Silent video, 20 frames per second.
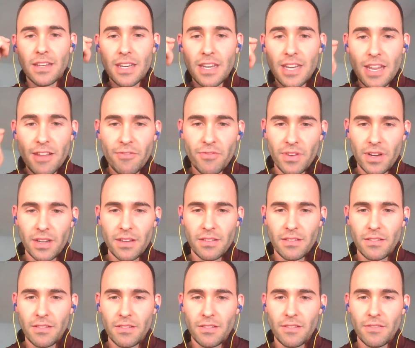different
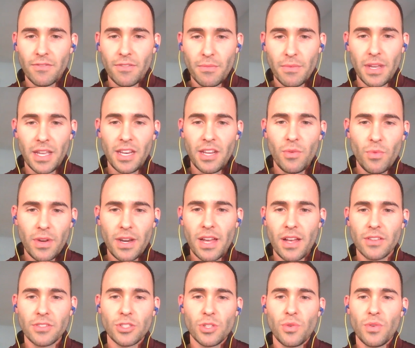from anyone
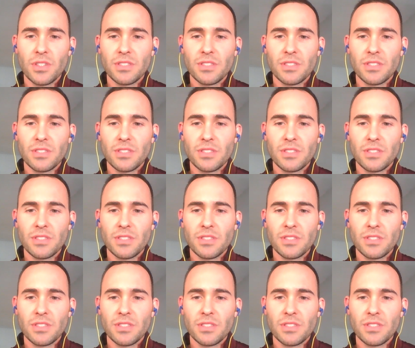else who